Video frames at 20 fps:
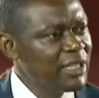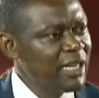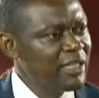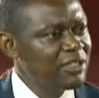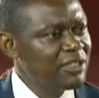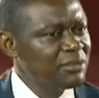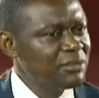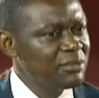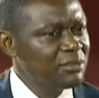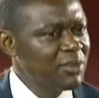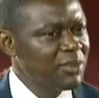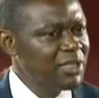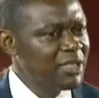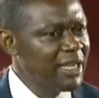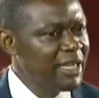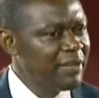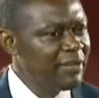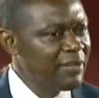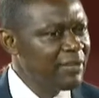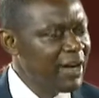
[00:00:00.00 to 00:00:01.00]
is
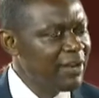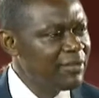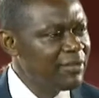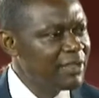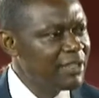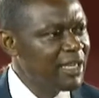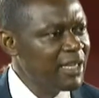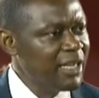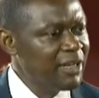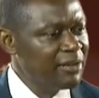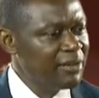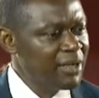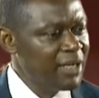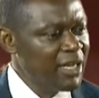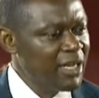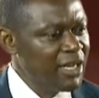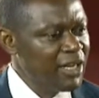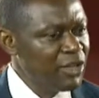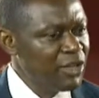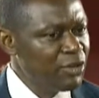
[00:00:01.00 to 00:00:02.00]
having a
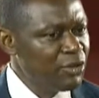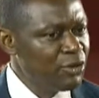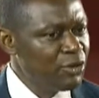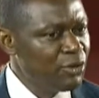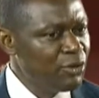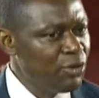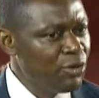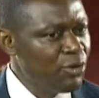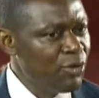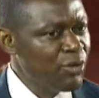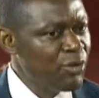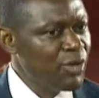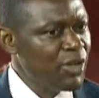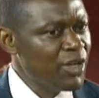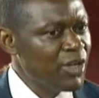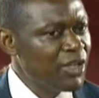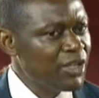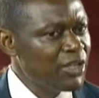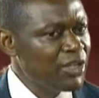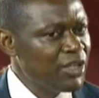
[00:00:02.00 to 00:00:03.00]
low
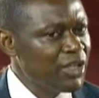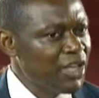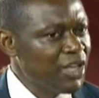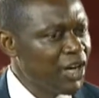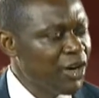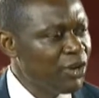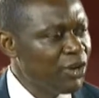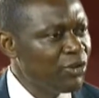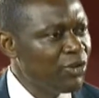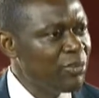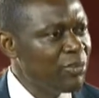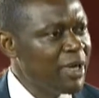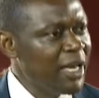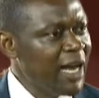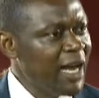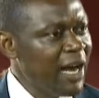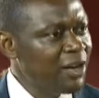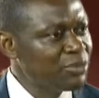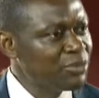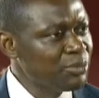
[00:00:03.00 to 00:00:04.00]

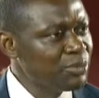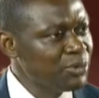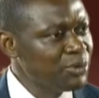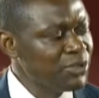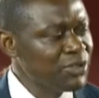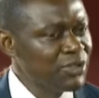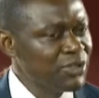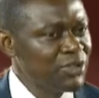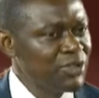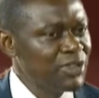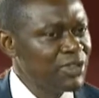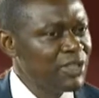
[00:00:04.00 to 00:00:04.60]
economic output,